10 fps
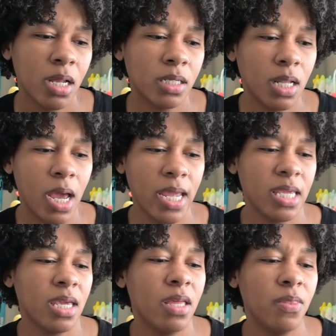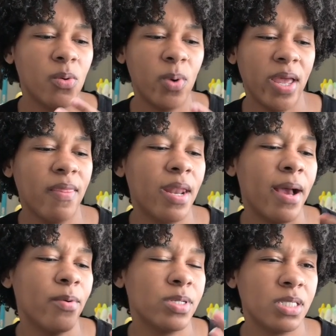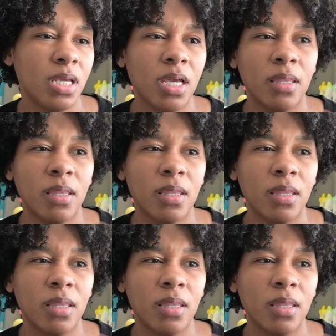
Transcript: like in the way that I was seeing